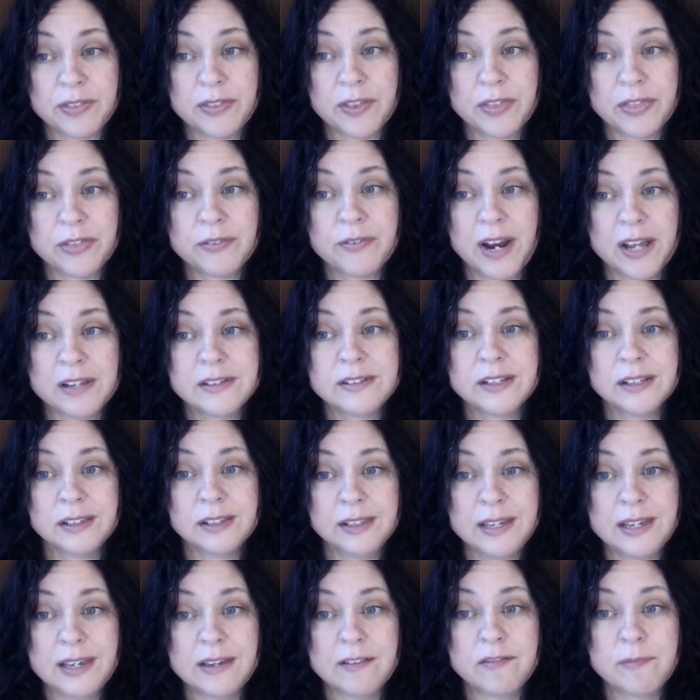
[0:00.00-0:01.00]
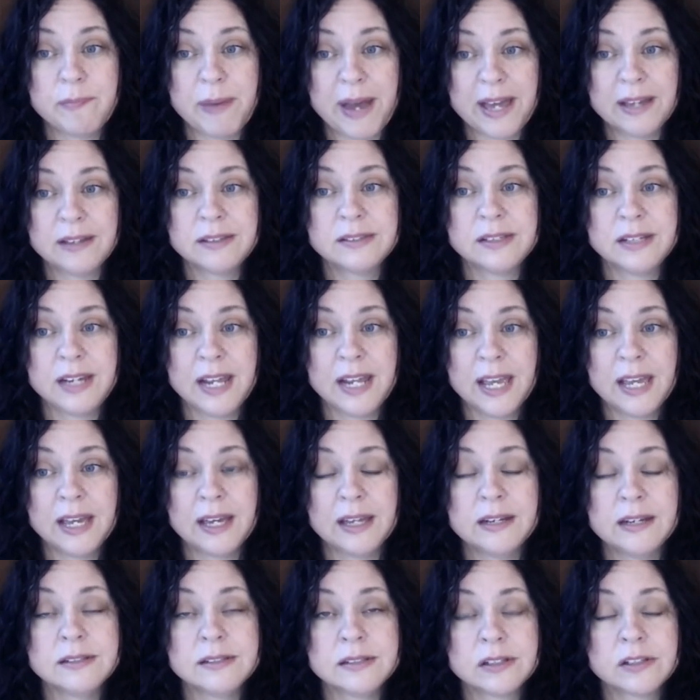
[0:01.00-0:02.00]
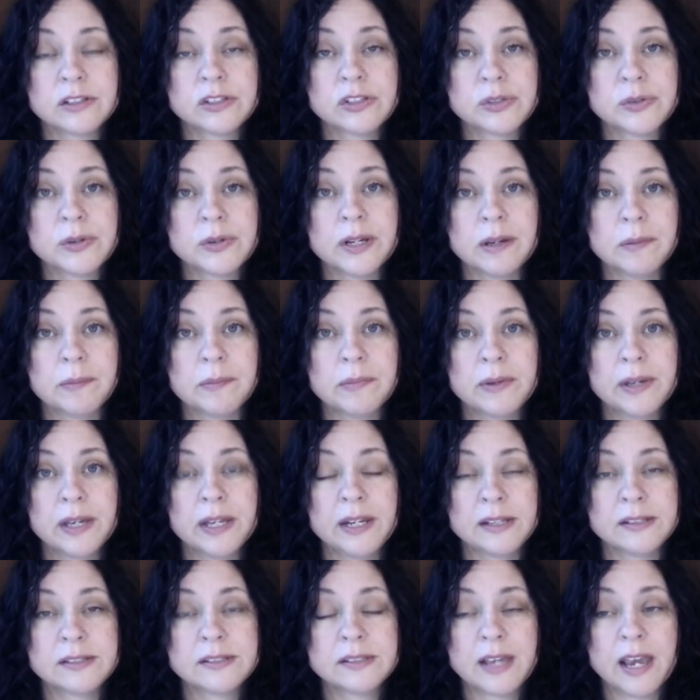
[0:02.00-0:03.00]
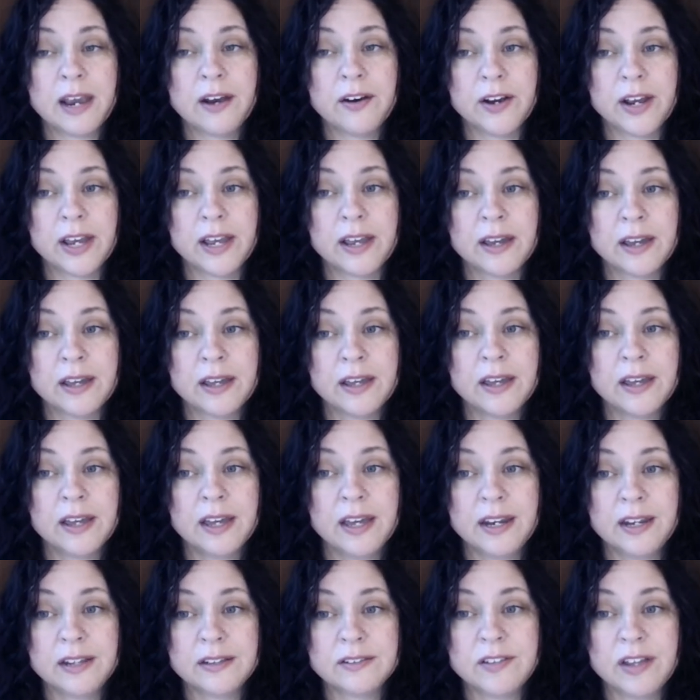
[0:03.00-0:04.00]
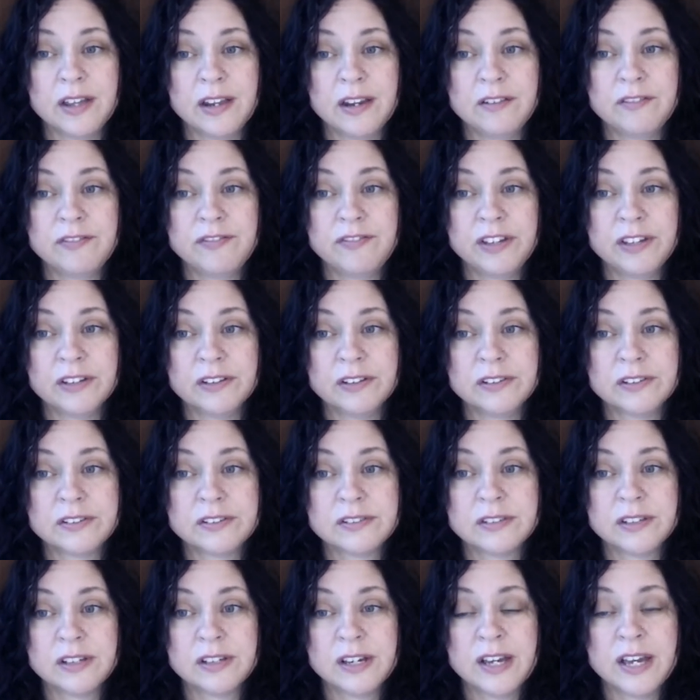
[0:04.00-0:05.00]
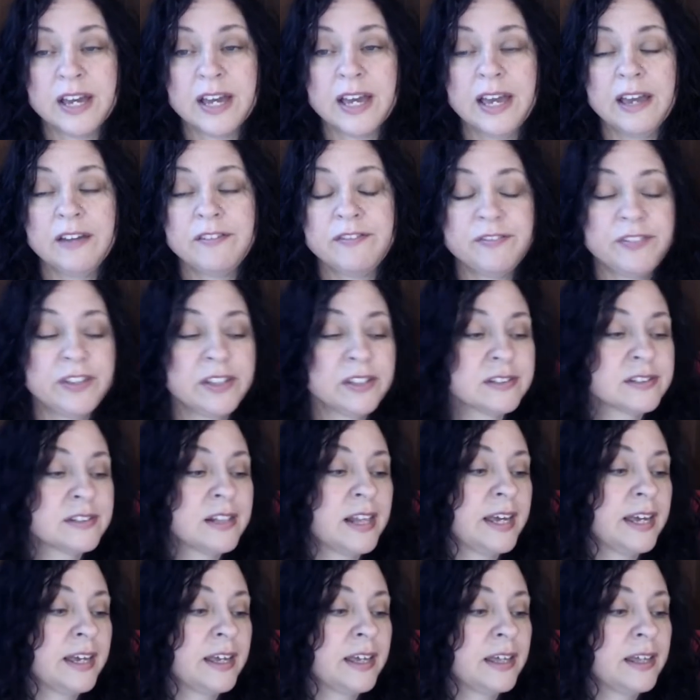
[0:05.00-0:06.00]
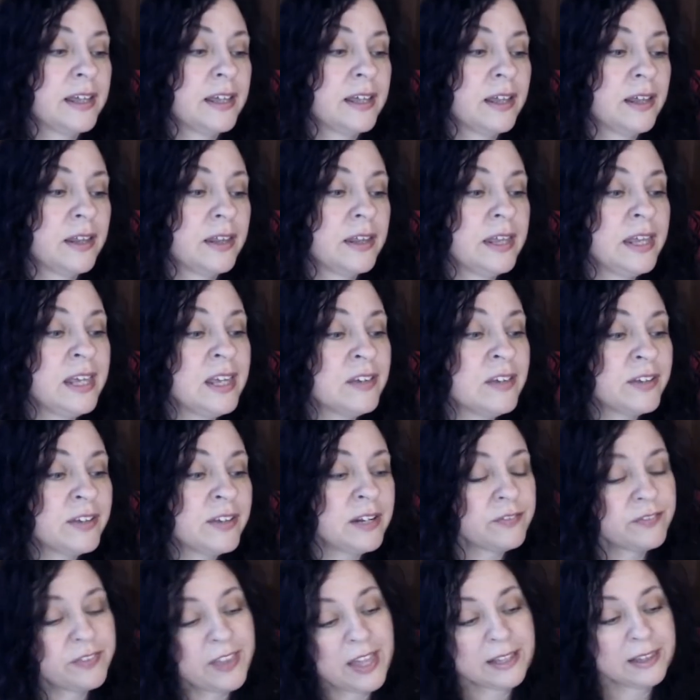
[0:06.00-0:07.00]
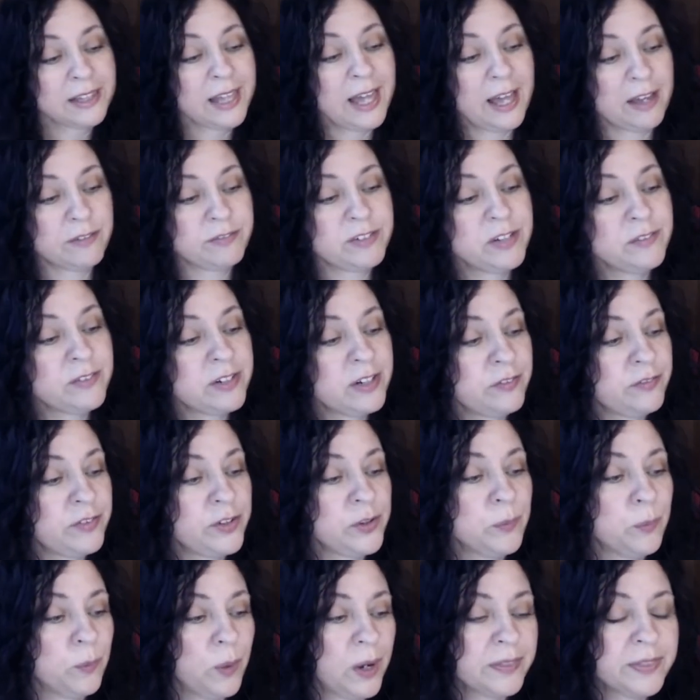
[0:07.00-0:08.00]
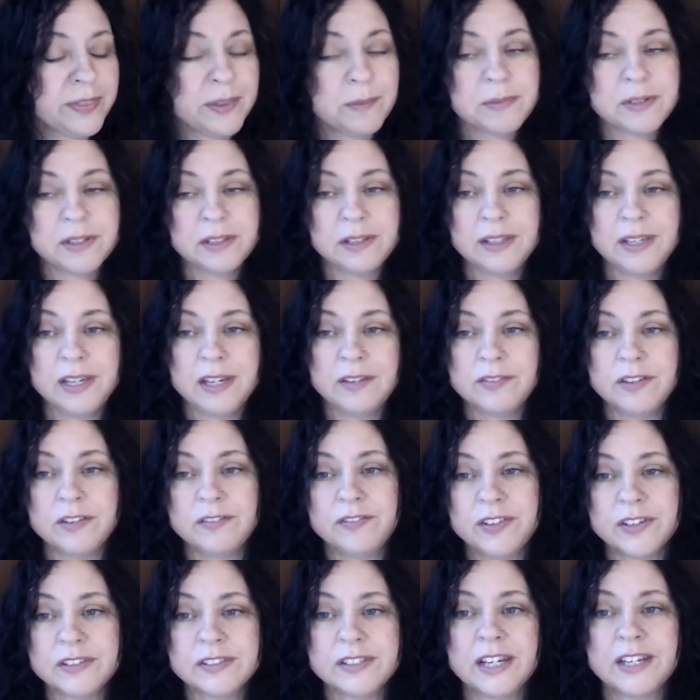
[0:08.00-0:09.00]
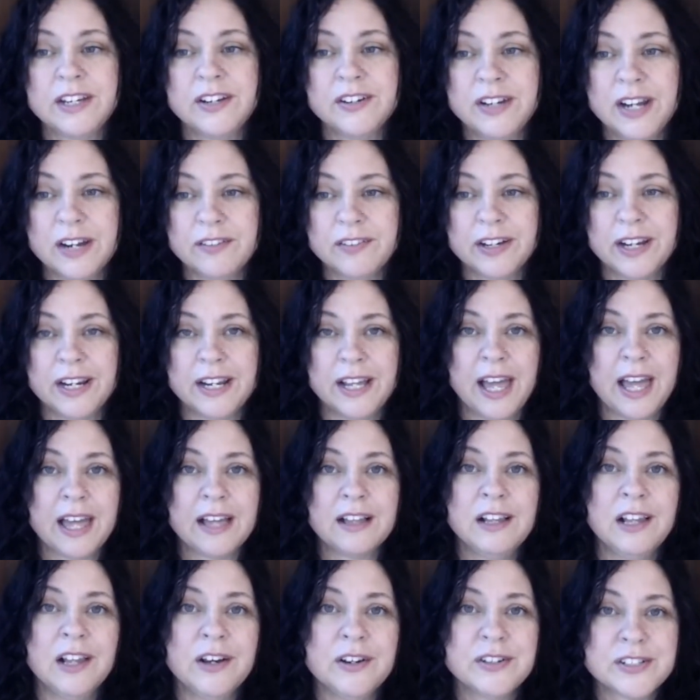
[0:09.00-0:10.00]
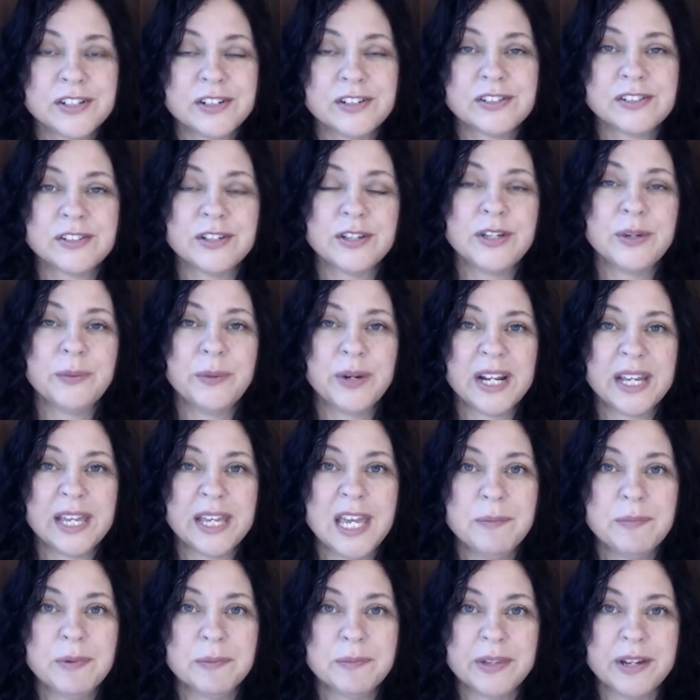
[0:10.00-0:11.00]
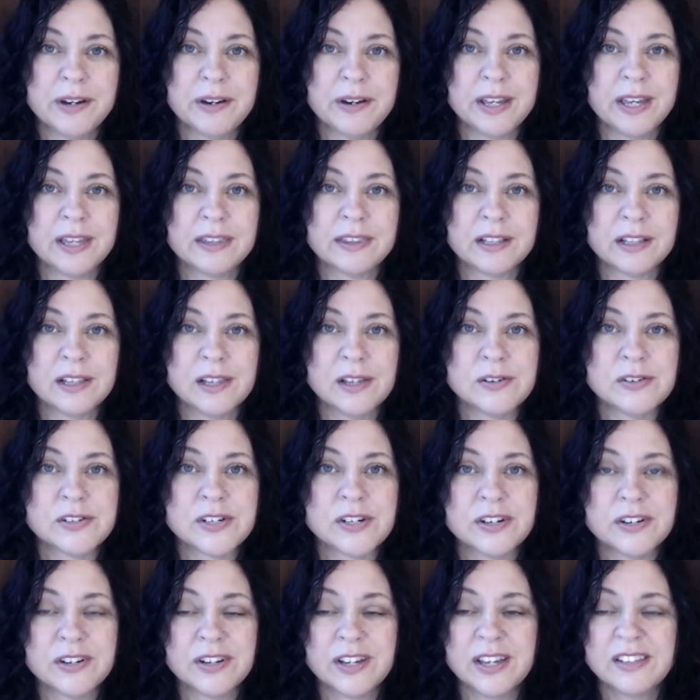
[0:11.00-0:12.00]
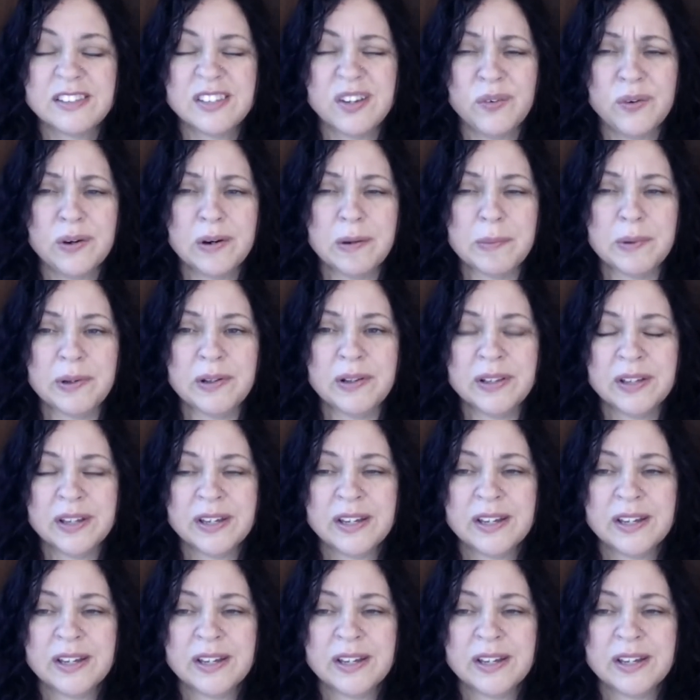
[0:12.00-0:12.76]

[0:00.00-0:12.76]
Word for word: threat to leave bags in hand is extreme, and it's scary, and it feels like even if they left, even if you want them to leave, it feels like you're never going to get closure. So you want to keep them there to get the closure. It's horrible.